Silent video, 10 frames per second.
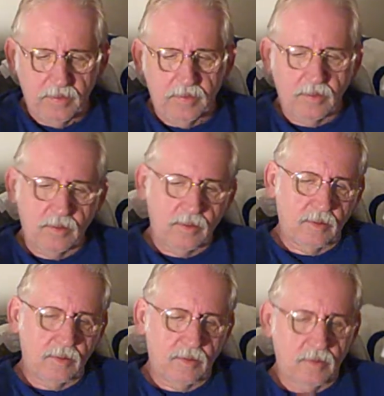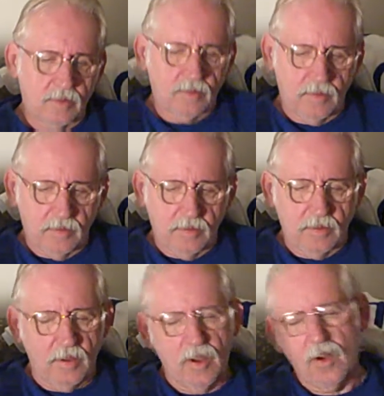know. I like it here, though,
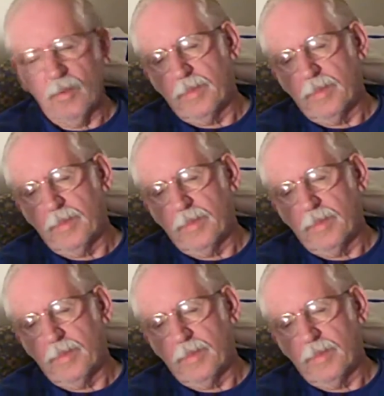Daddy. I know oh,